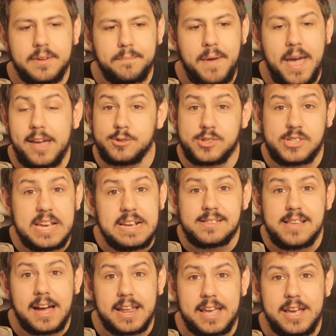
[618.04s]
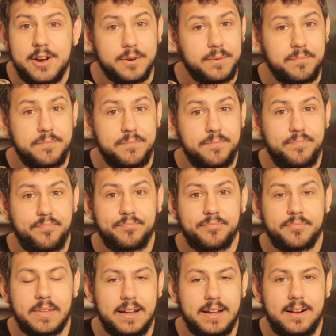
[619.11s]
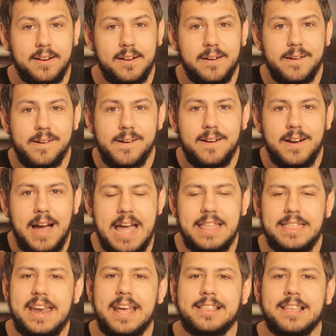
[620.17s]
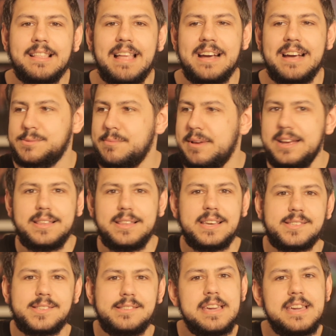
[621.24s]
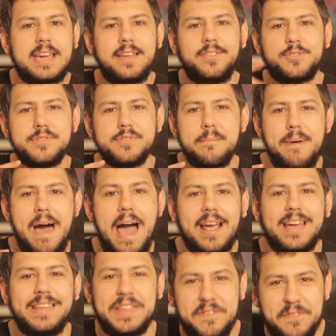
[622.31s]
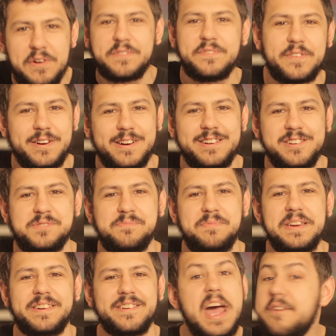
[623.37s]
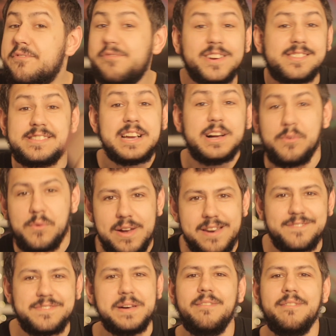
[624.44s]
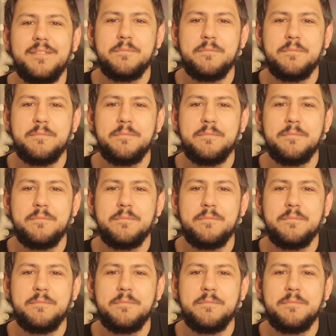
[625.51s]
AOC is not here. And then at the last minute, they sneak in through the back and they vote for her as speaker. Every single one of them.